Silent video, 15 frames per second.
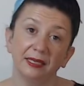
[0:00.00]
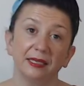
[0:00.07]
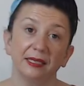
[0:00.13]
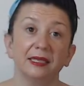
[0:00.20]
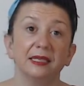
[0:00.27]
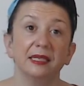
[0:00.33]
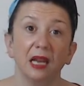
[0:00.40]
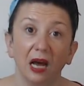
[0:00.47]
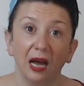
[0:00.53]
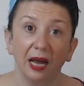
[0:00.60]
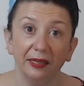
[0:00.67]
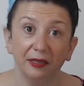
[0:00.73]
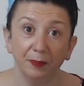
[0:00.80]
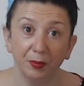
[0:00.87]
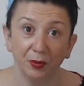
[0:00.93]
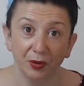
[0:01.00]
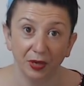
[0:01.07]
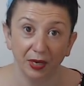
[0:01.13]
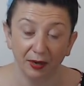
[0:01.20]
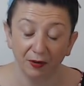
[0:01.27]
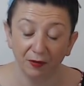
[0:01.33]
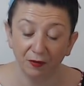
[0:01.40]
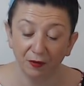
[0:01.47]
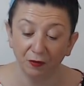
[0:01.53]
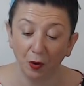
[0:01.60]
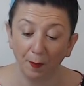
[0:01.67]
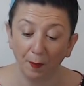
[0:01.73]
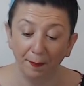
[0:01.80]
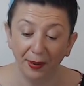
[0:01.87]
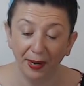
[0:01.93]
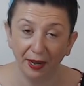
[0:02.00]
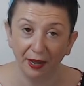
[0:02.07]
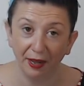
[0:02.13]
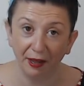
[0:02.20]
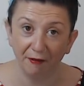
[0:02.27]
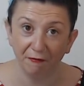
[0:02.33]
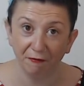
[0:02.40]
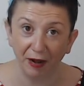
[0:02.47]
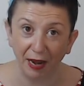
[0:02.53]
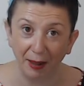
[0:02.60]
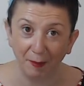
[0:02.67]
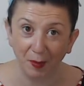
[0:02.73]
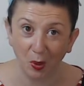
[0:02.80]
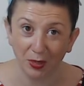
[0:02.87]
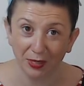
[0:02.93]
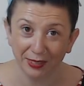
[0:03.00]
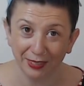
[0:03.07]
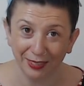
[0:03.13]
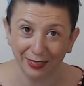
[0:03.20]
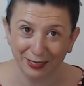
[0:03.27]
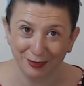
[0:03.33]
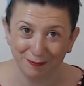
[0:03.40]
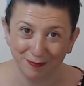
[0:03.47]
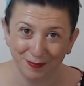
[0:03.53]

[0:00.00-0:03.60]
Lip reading: to slide the book in if you've got bigger flap on the side.